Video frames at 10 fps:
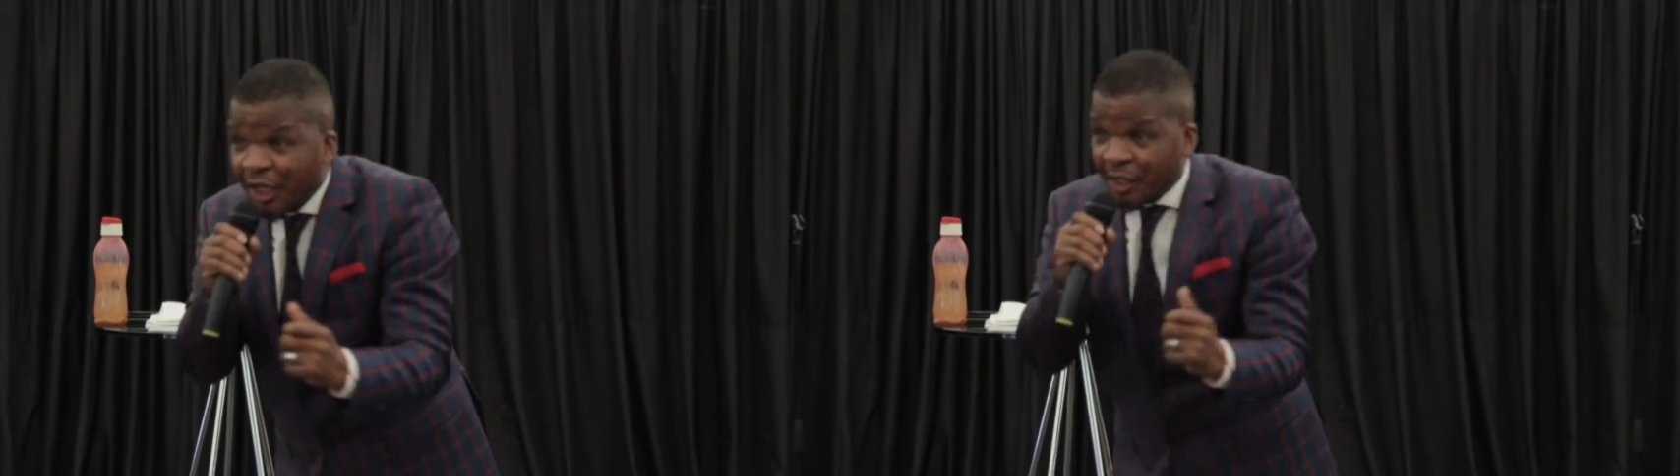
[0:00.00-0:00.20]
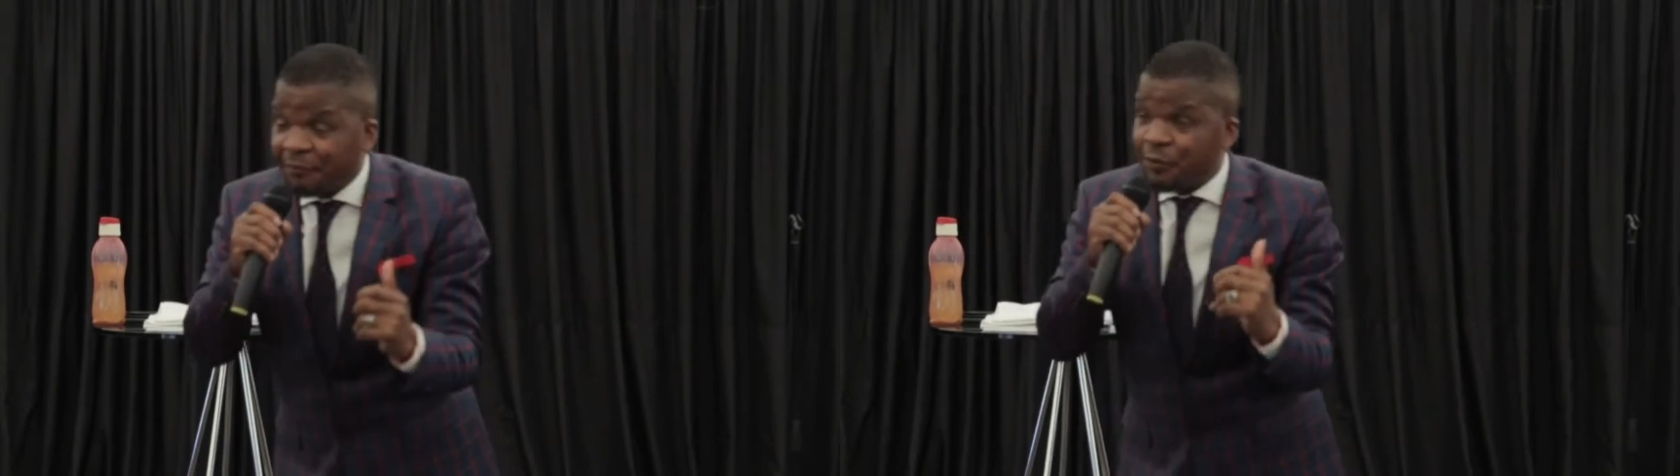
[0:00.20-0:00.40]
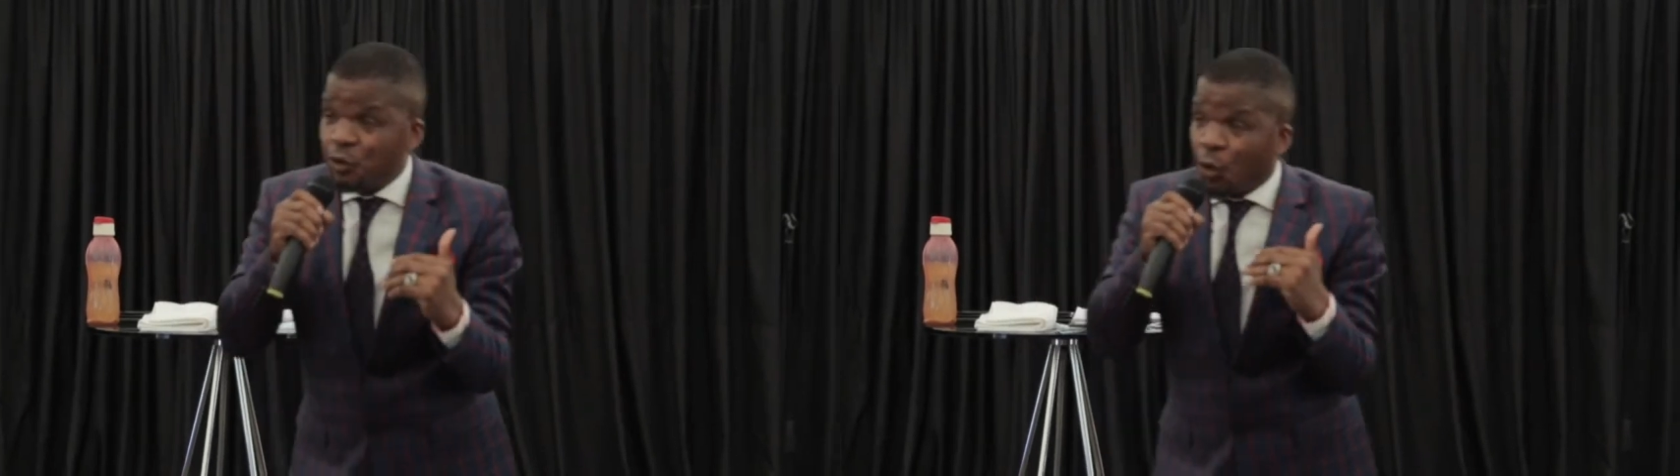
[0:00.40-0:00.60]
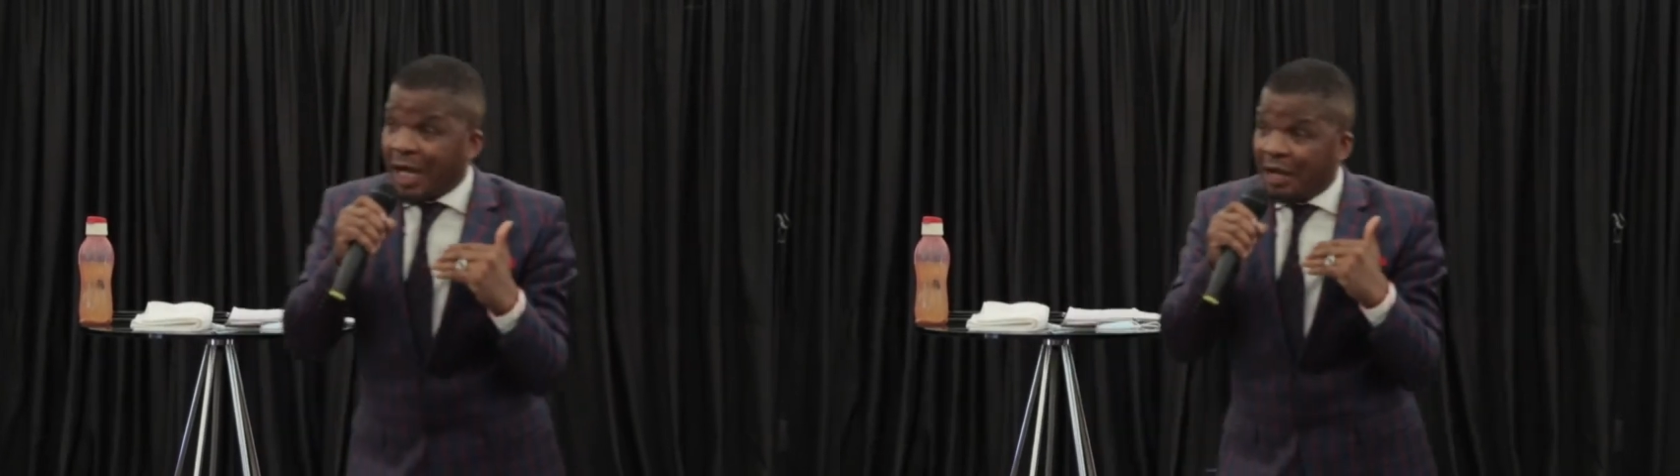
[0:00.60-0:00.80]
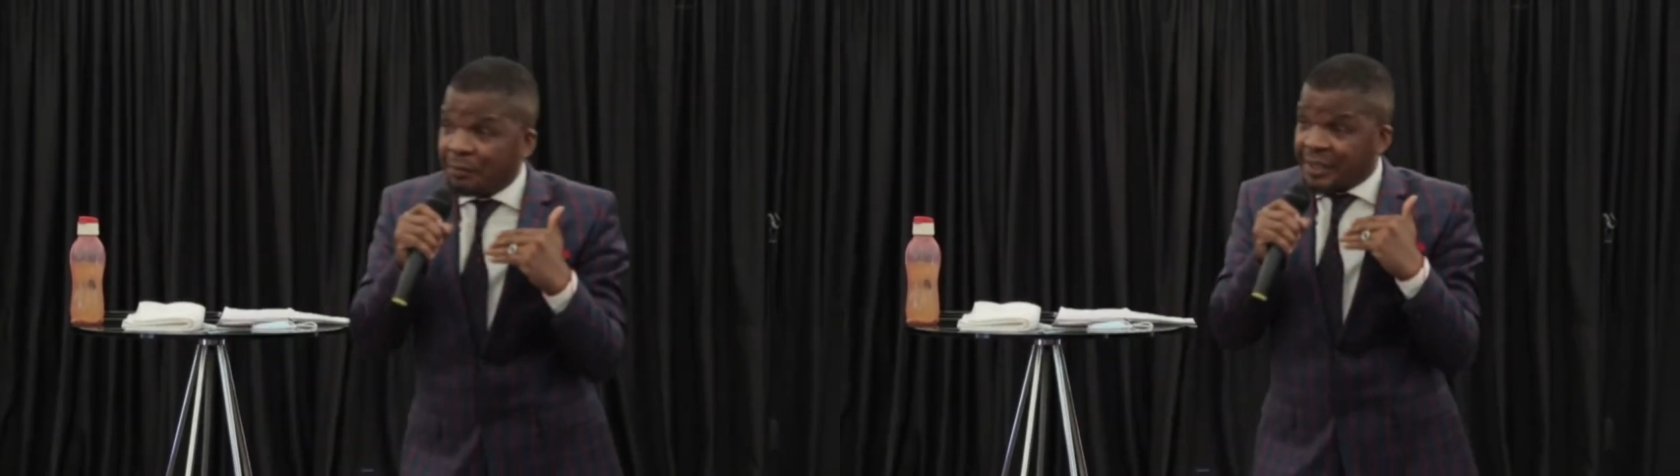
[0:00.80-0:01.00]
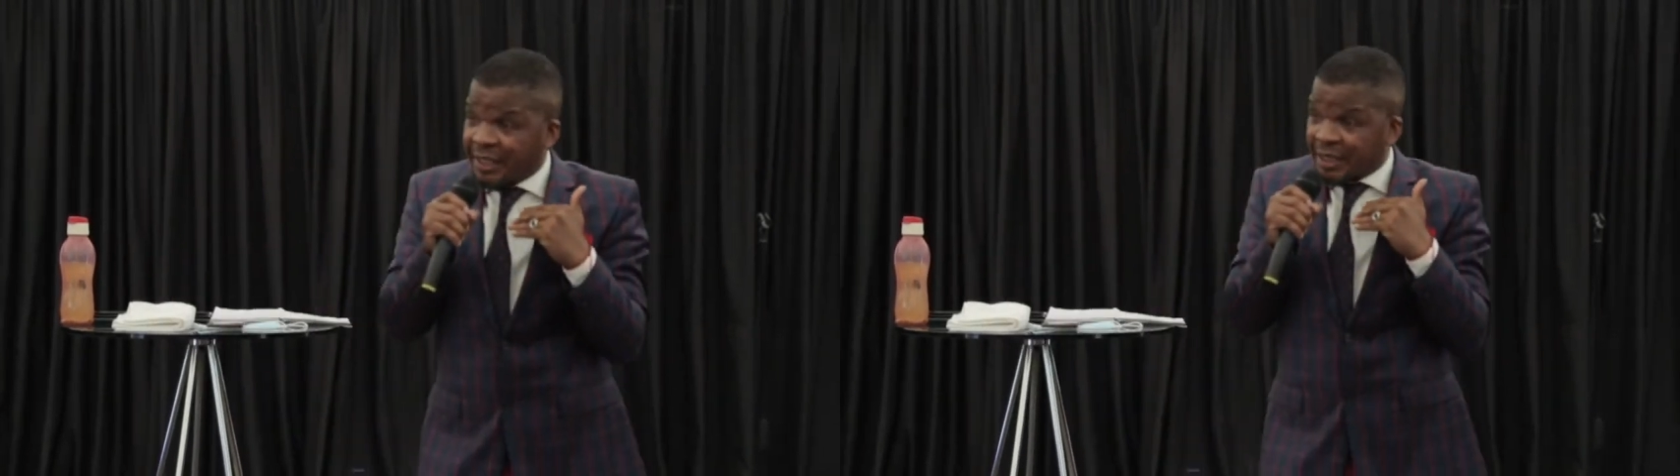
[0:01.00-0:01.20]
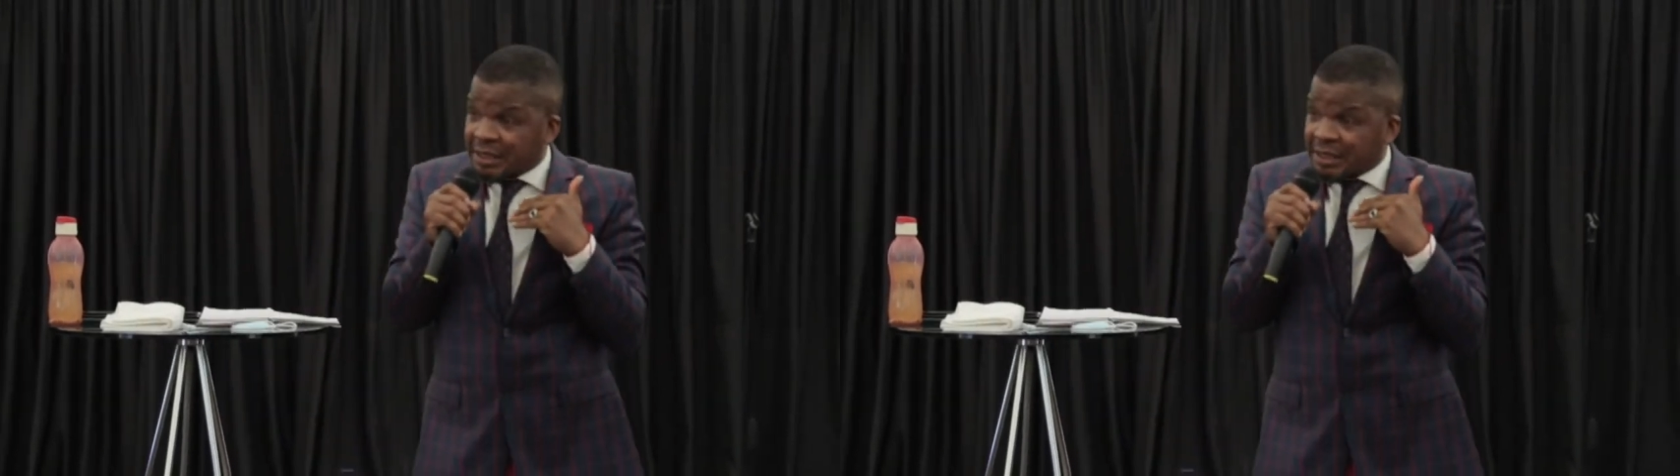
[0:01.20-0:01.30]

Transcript: if you come here,